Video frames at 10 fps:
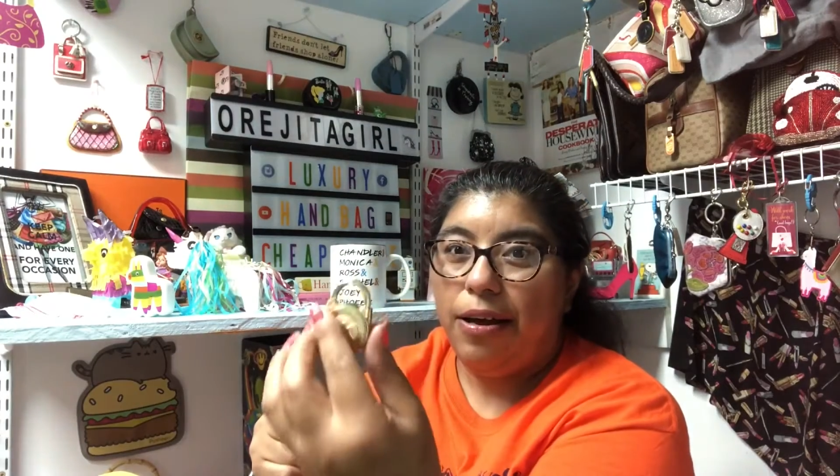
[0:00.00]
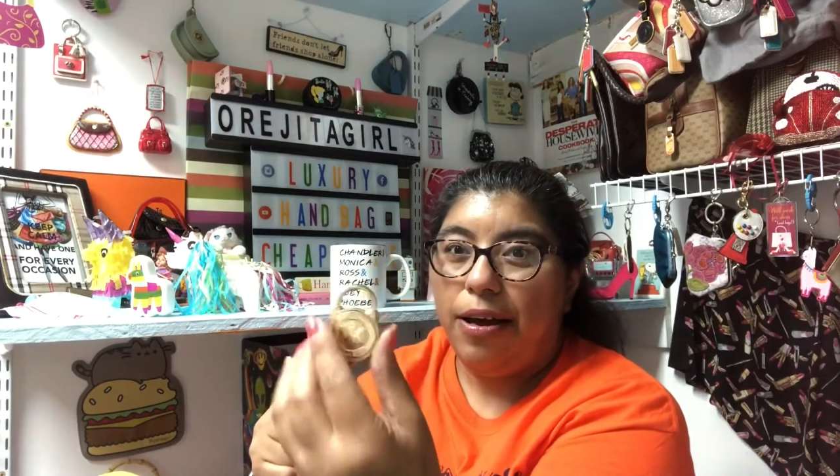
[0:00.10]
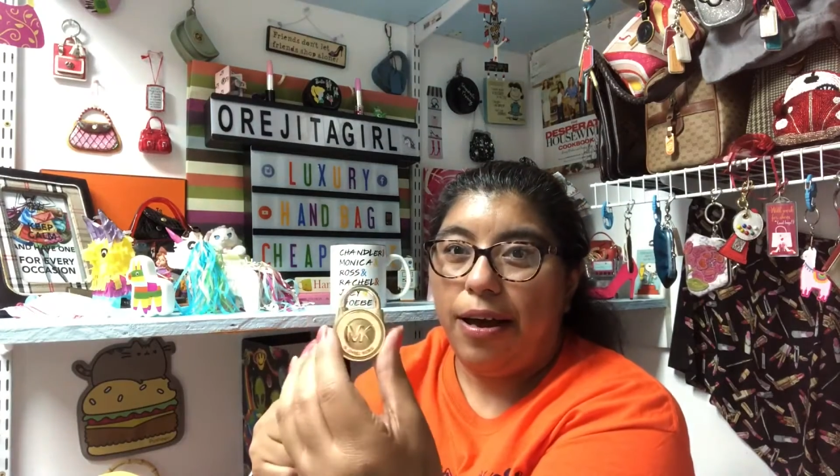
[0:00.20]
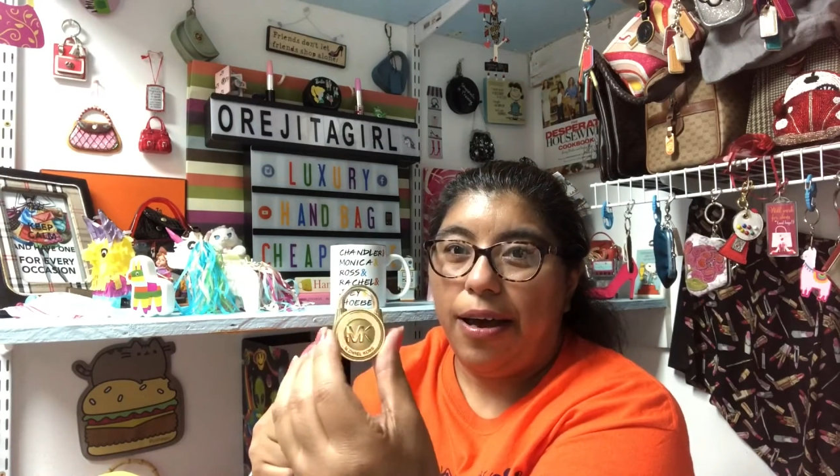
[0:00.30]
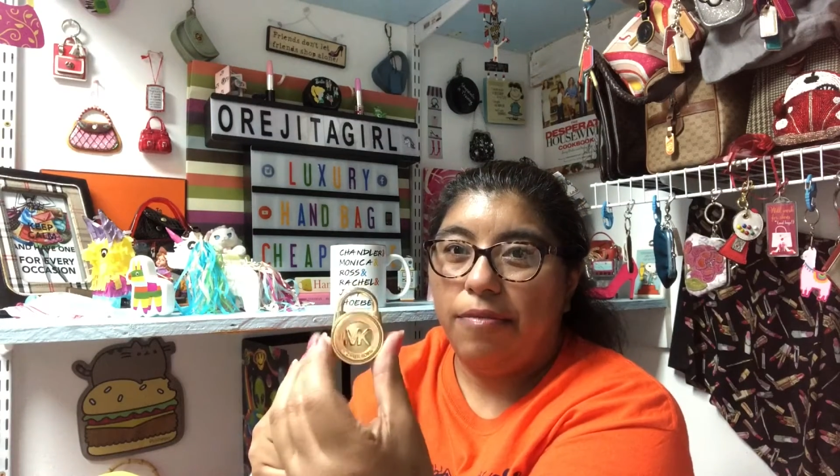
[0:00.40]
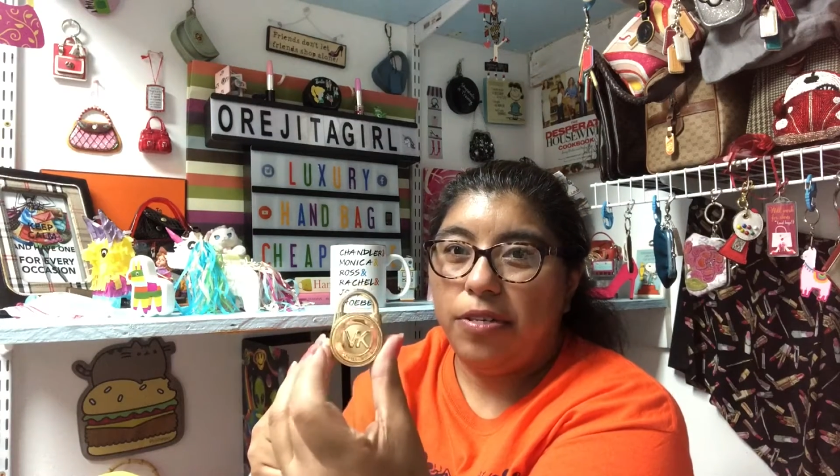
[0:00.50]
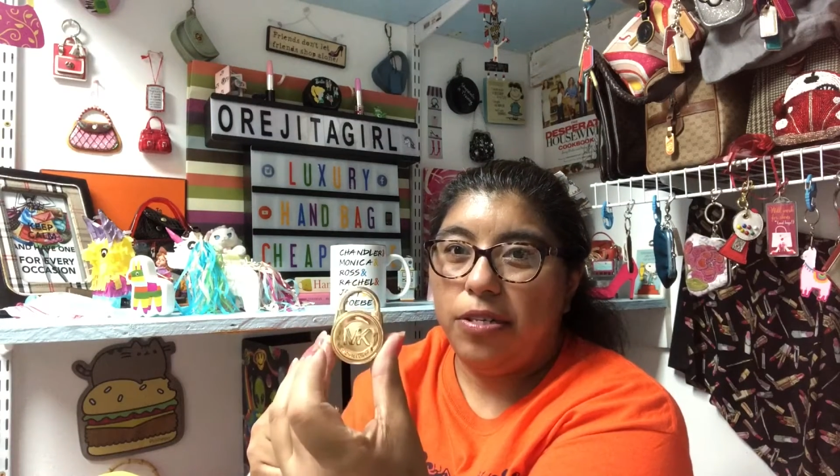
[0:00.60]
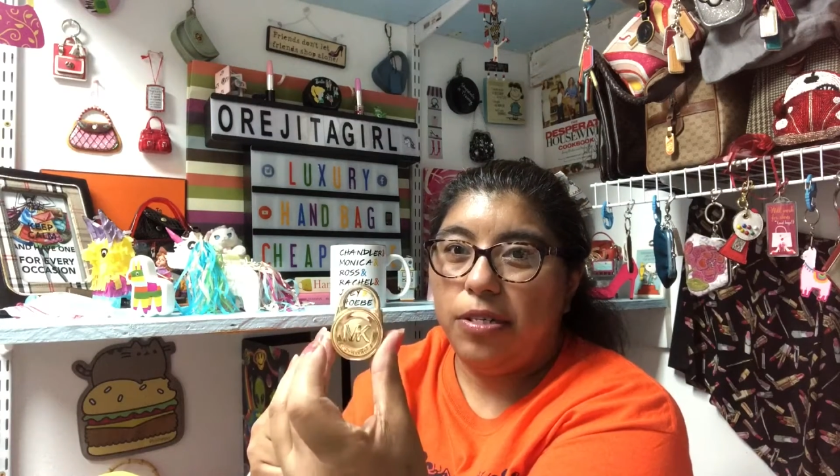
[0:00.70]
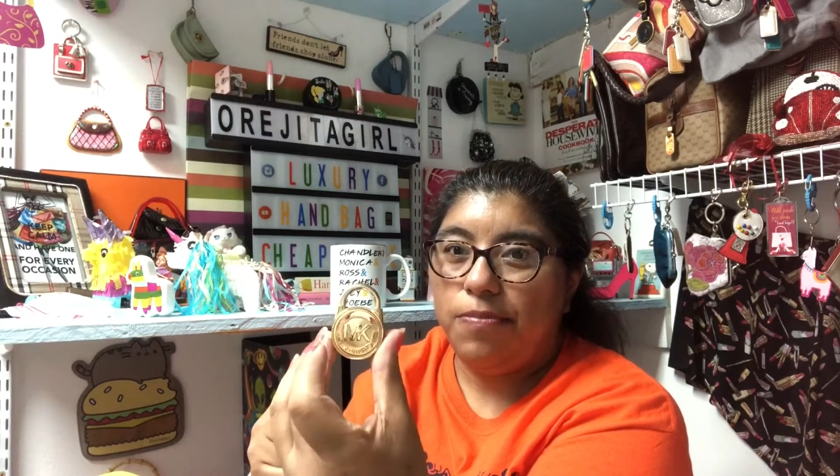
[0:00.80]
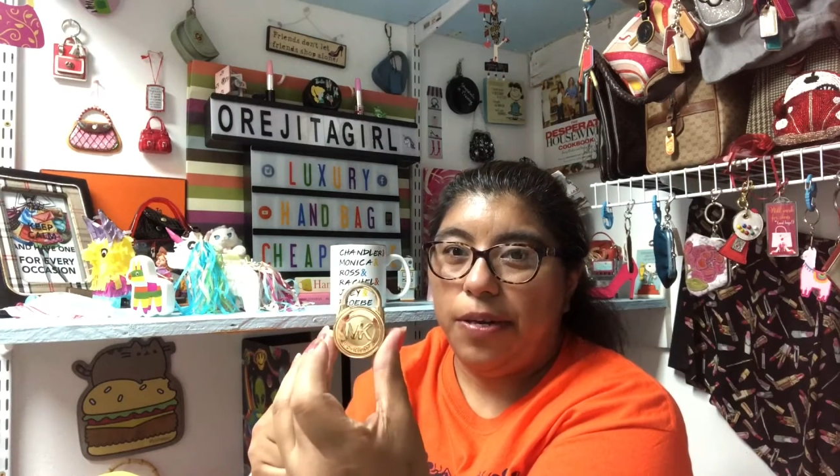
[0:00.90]
I have
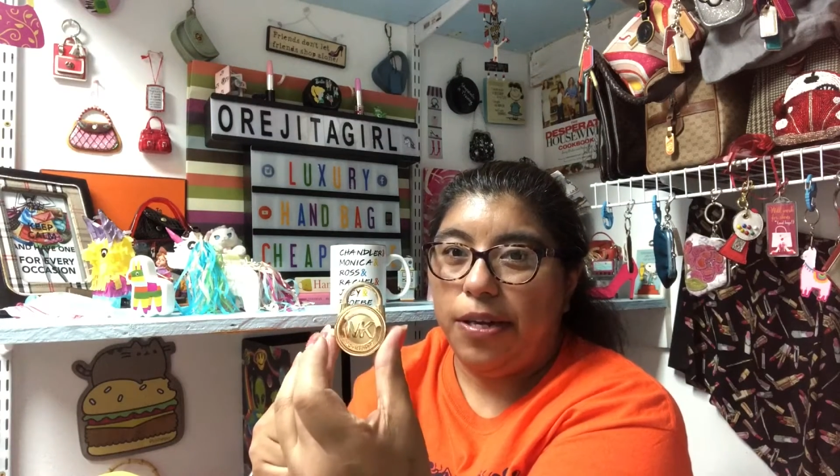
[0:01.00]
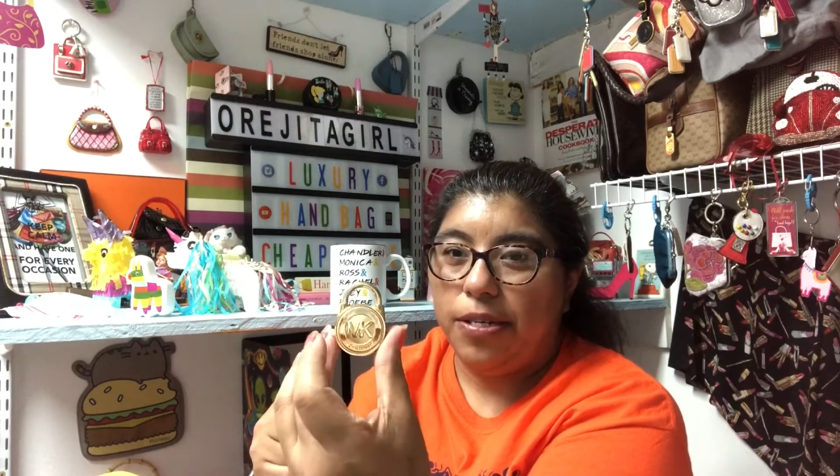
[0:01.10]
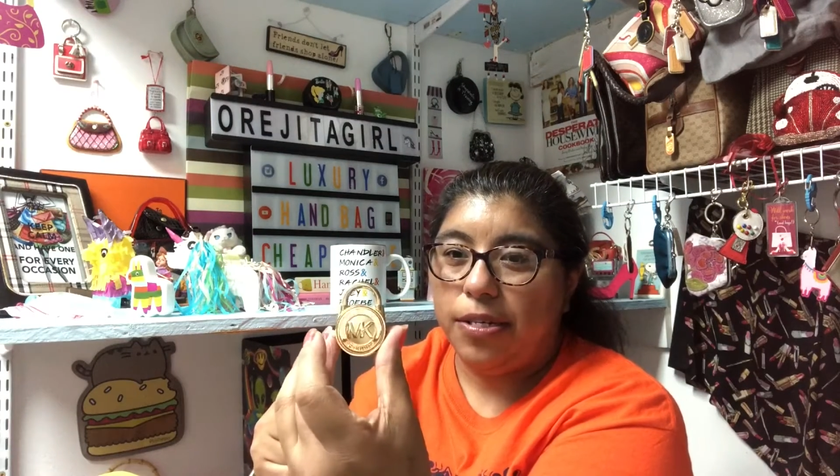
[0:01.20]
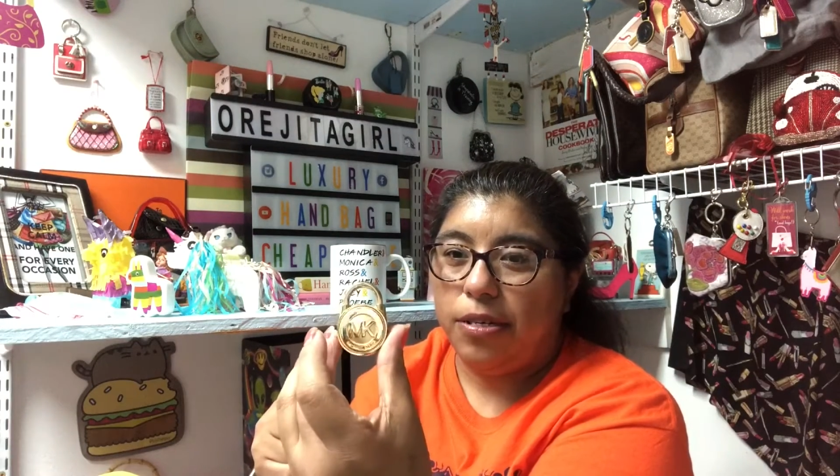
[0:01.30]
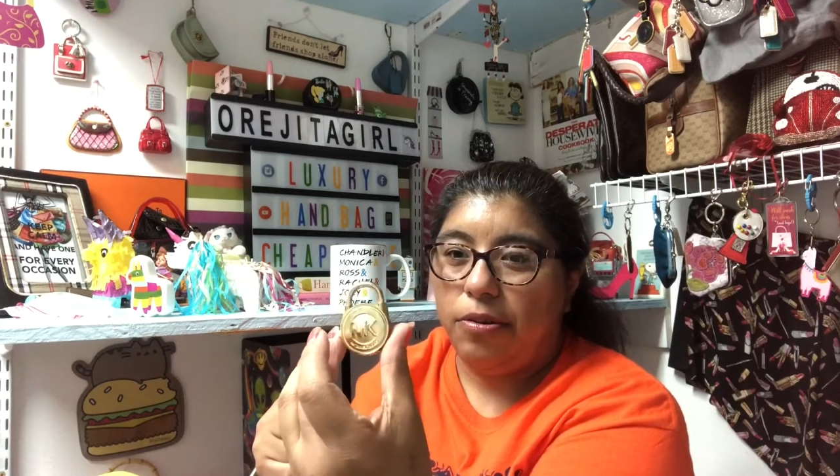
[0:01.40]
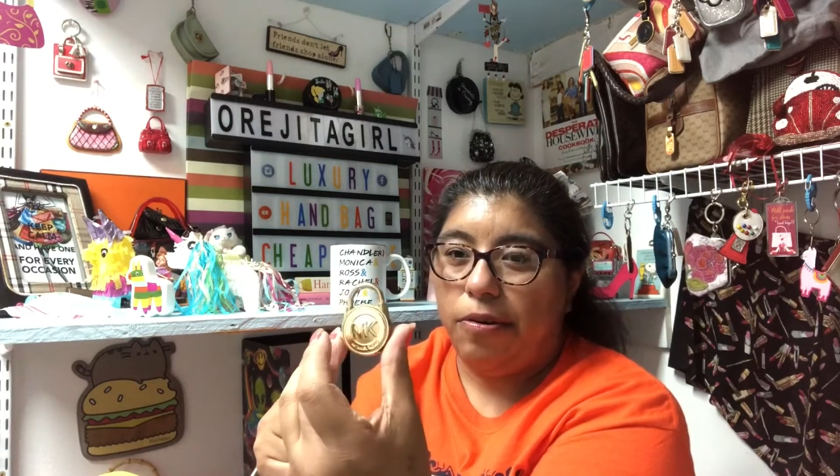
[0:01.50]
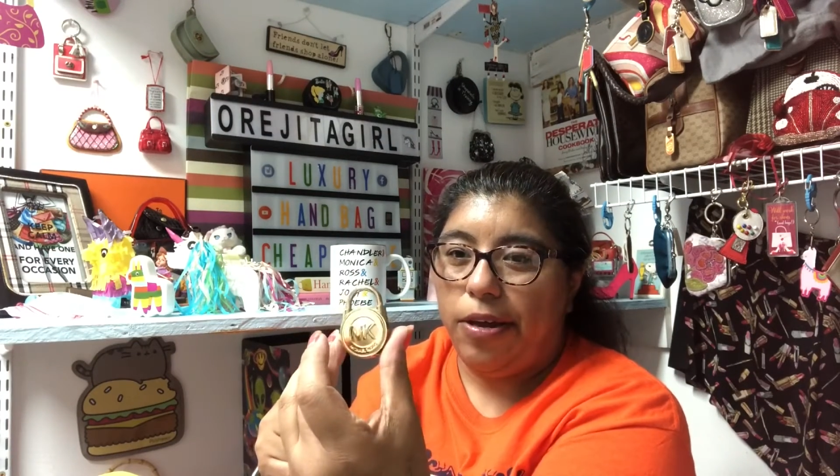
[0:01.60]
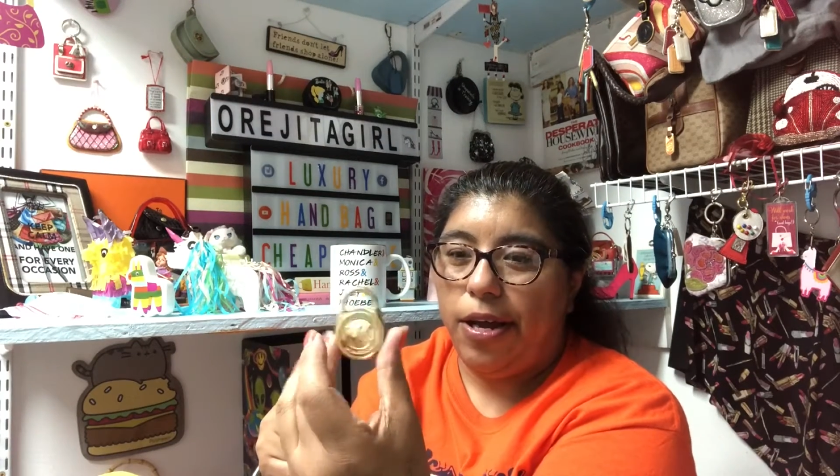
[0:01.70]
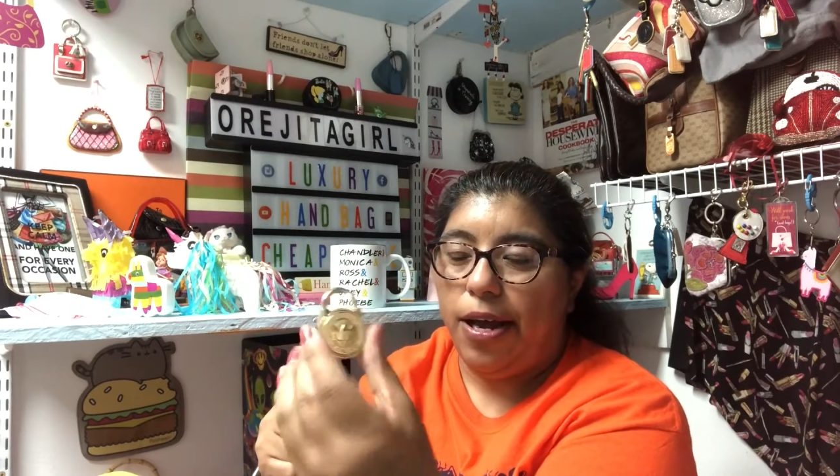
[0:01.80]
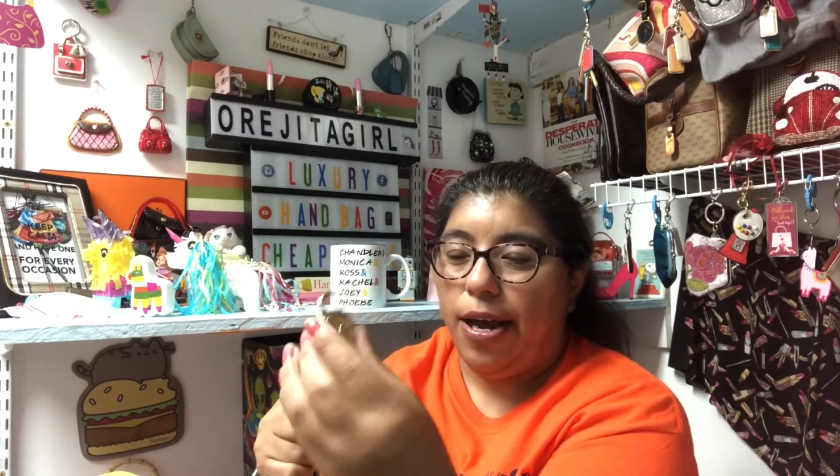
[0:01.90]
two Speedies, a 30